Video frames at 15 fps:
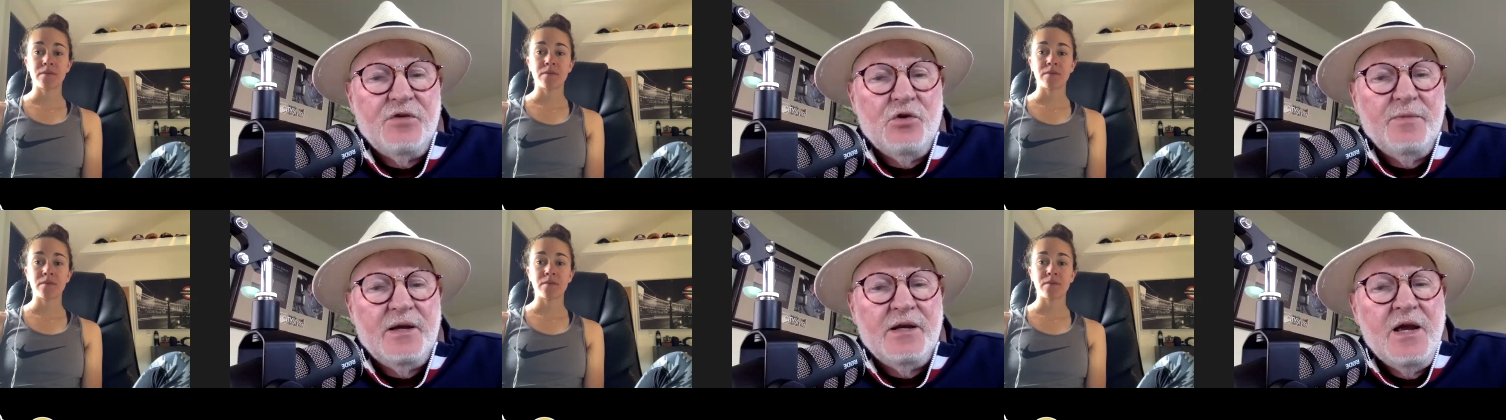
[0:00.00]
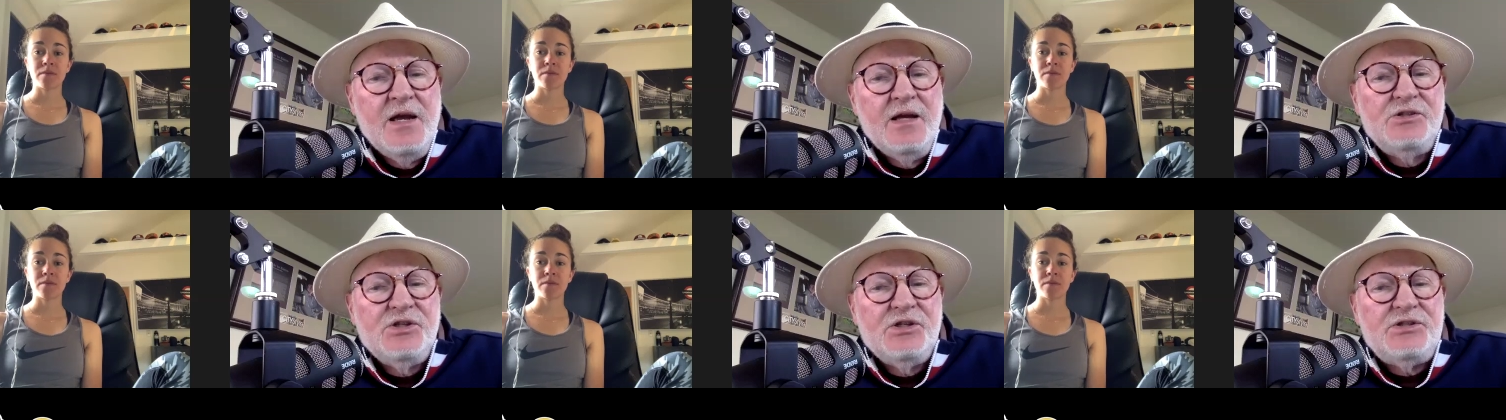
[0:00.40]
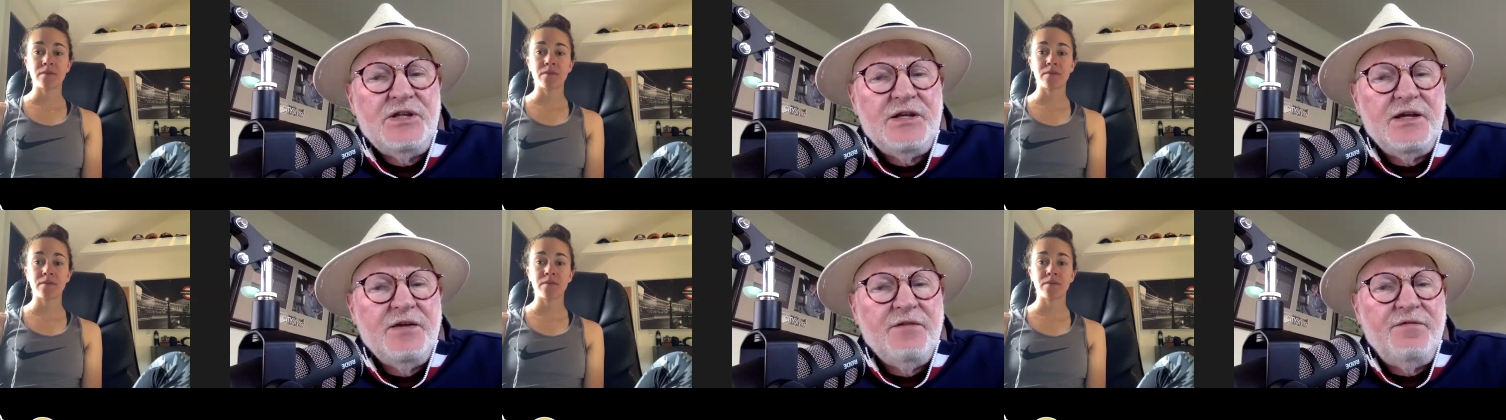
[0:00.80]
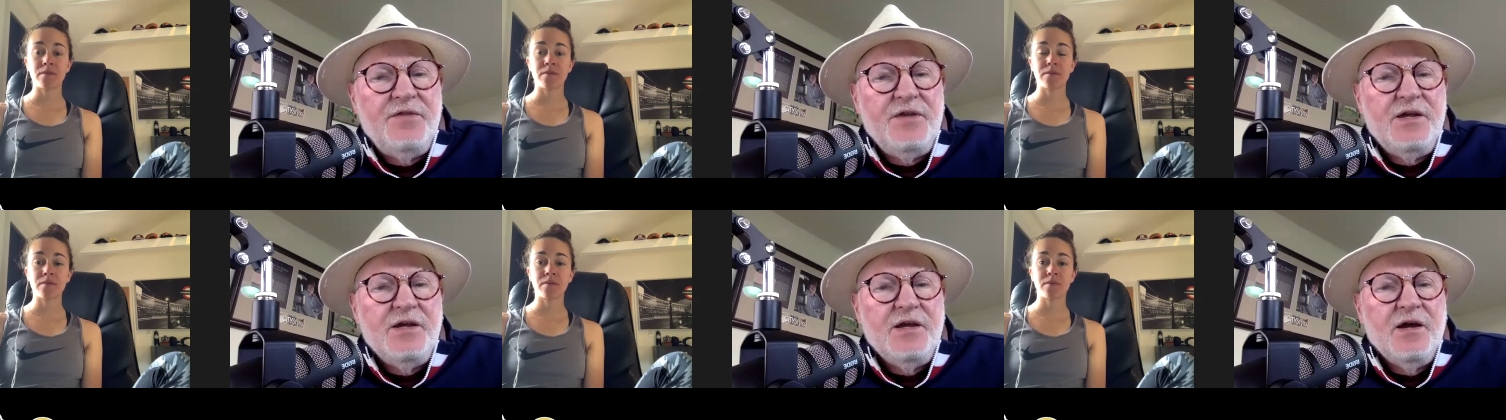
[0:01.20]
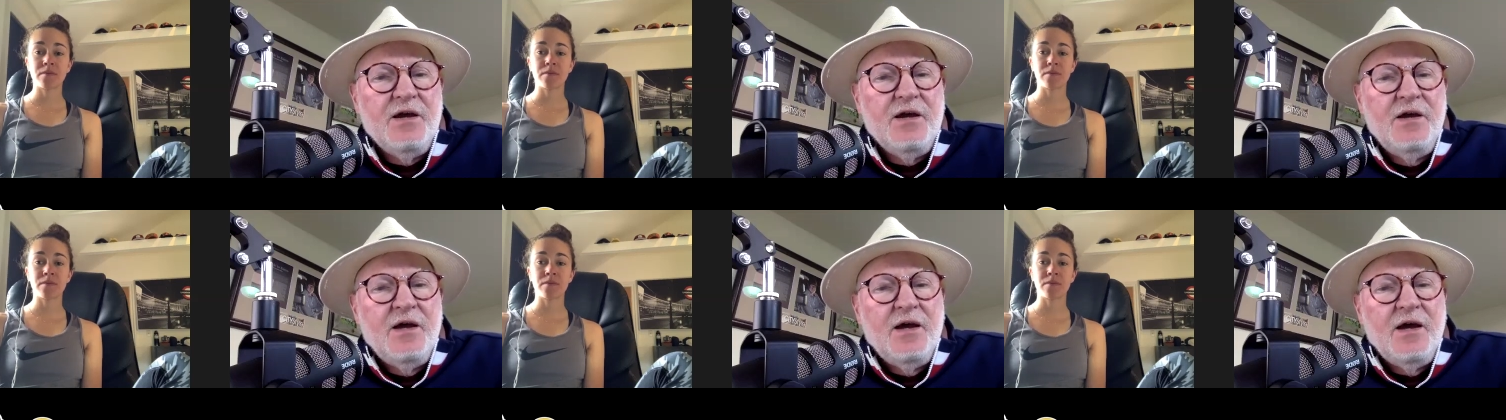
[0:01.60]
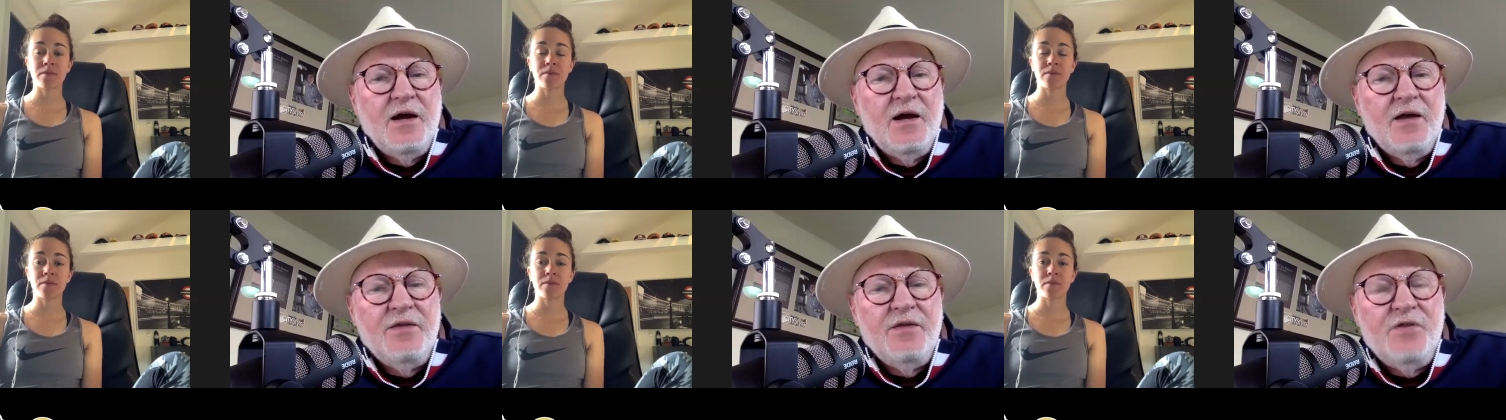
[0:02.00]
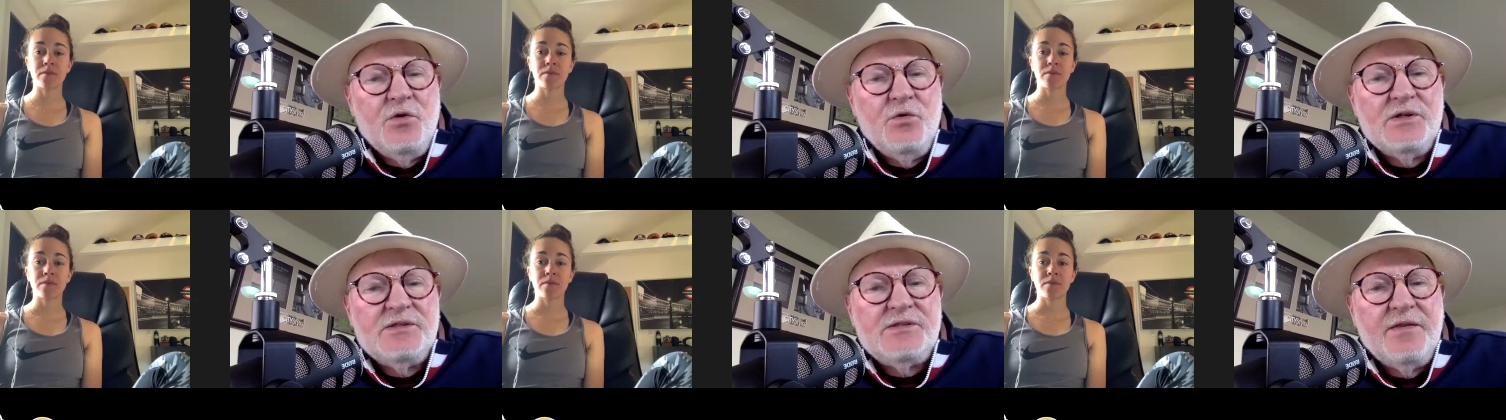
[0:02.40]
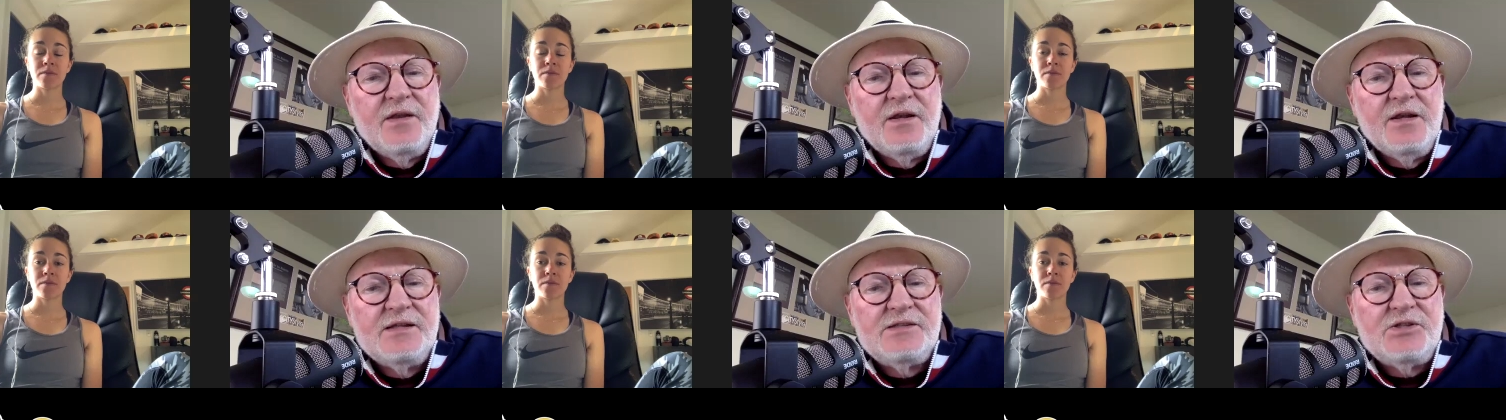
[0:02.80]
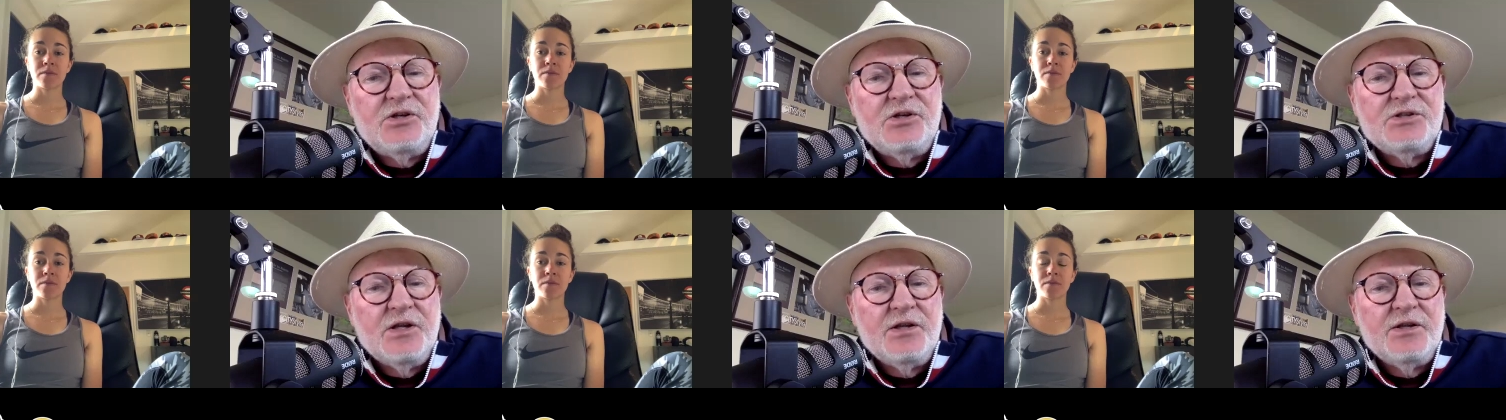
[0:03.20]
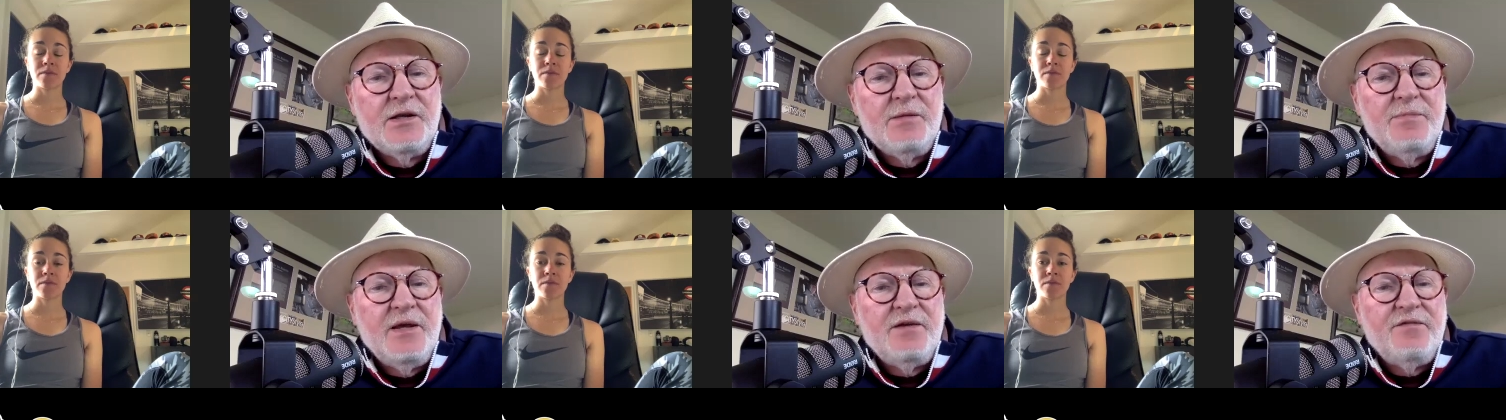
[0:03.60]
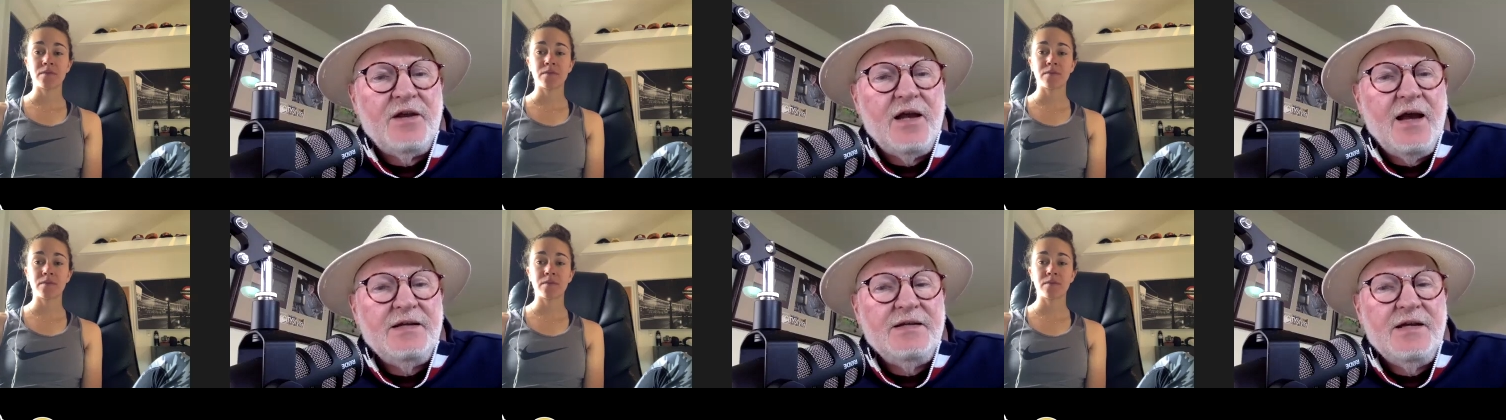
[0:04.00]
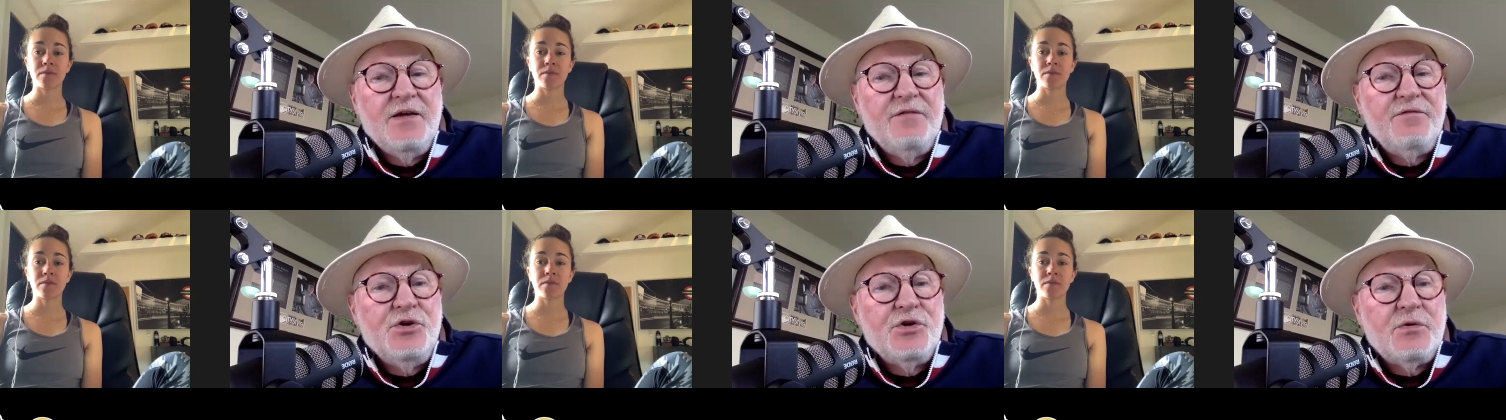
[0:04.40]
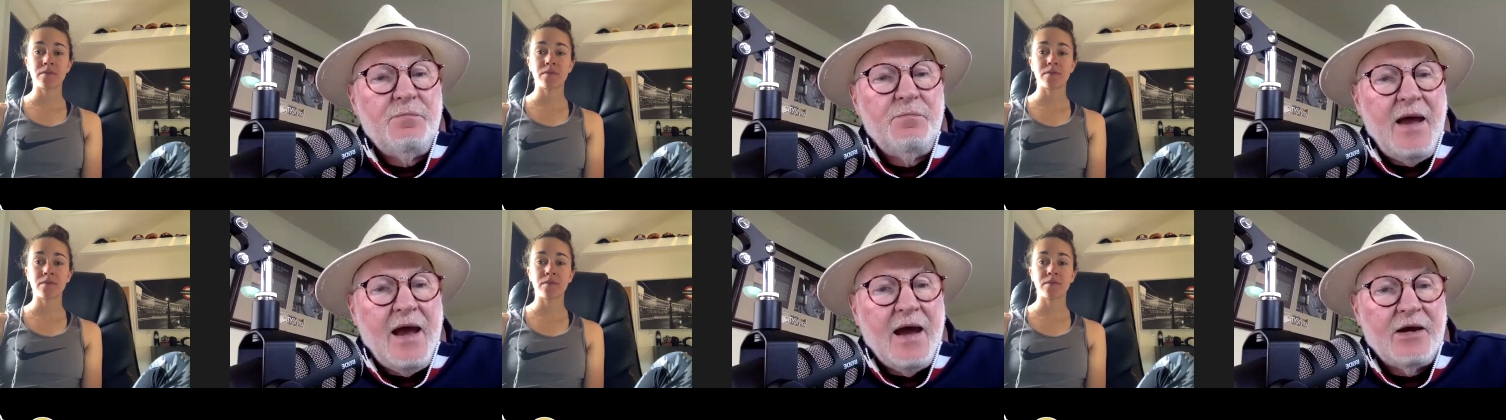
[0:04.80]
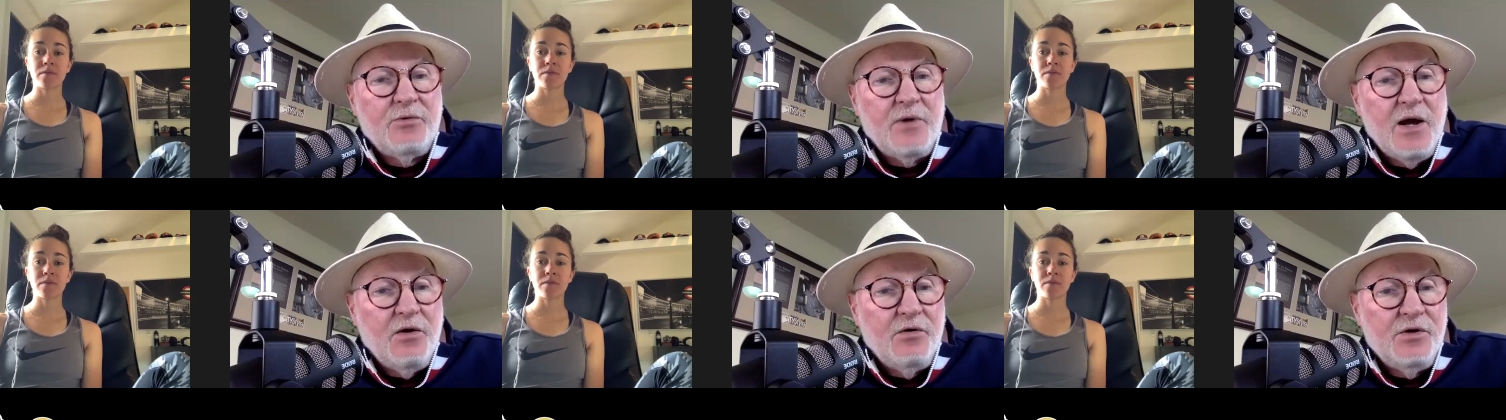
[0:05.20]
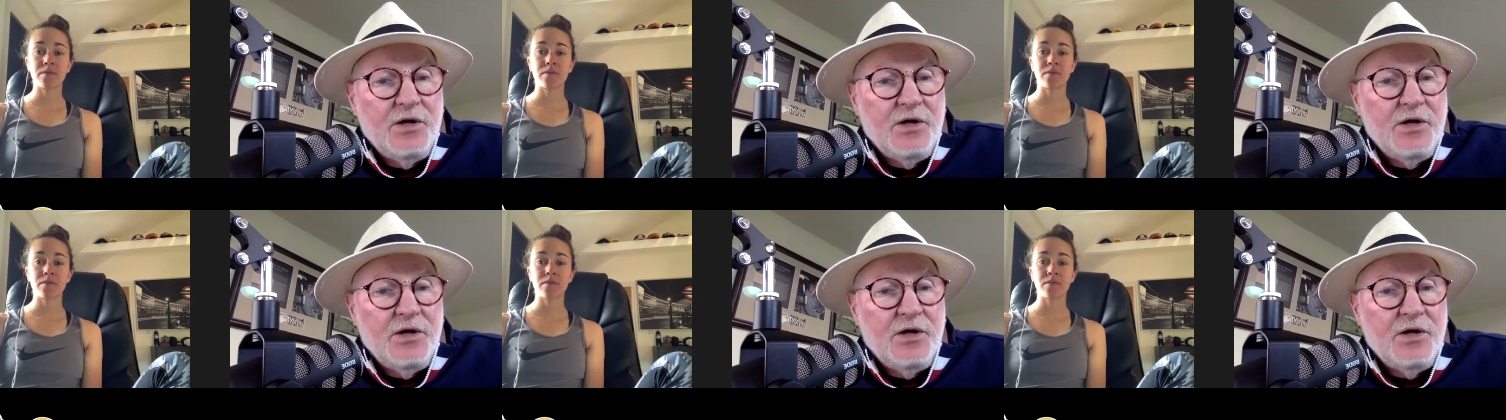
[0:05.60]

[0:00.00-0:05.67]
Speaker 1: But just to give the uh, uh the viewers and the listeners a little bit of an idea of your background,